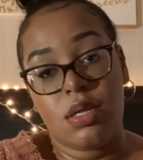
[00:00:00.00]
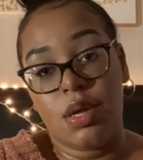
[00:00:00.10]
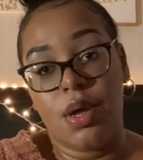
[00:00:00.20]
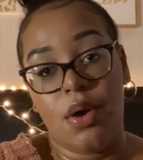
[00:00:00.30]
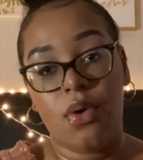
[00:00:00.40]

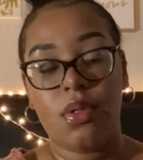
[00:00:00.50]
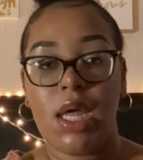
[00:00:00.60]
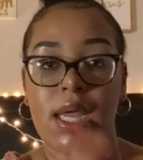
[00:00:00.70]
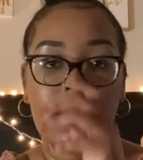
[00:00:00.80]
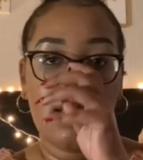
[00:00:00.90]

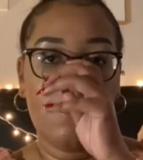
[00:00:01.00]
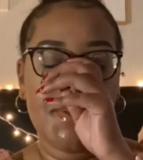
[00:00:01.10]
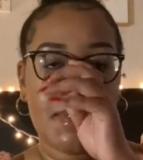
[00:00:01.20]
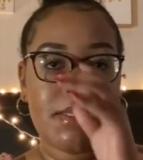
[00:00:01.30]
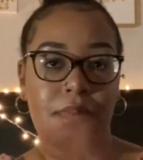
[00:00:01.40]
Like if
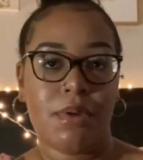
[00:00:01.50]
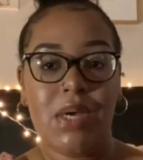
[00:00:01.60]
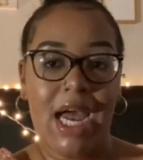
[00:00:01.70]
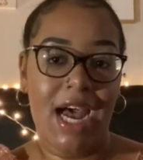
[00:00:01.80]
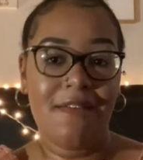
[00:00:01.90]
it's not something
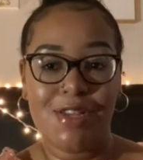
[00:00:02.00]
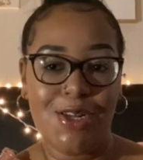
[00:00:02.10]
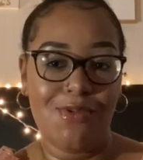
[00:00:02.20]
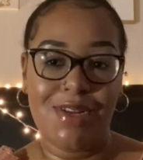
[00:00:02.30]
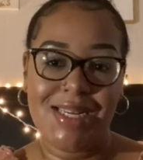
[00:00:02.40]
you have to
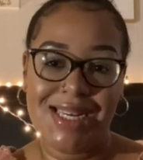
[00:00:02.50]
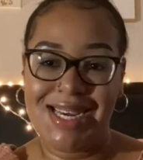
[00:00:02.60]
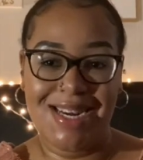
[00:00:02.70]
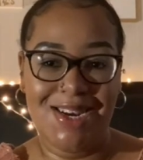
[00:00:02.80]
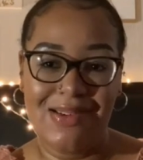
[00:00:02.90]
do, we tend
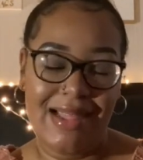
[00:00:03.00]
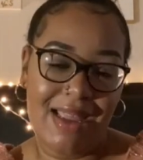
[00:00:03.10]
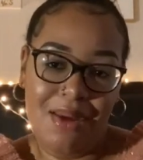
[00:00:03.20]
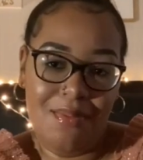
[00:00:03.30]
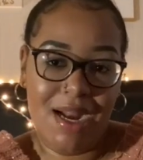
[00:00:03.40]
not to do it.
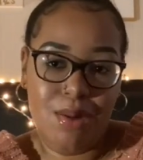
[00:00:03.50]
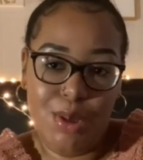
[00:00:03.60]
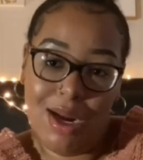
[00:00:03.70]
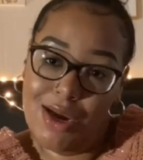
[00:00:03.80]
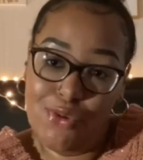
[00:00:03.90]
Like you might
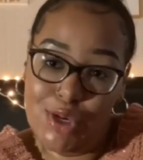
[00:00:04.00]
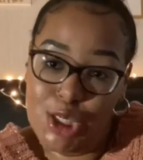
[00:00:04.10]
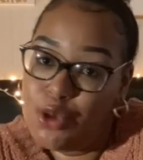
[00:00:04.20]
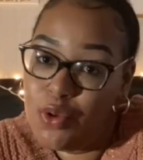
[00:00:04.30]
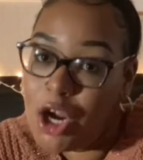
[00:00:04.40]
dread going
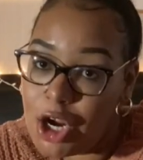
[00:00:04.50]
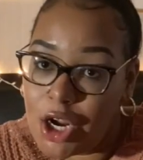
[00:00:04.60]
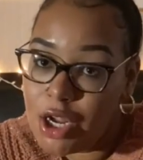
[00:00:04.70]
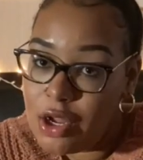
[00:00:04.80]
to work.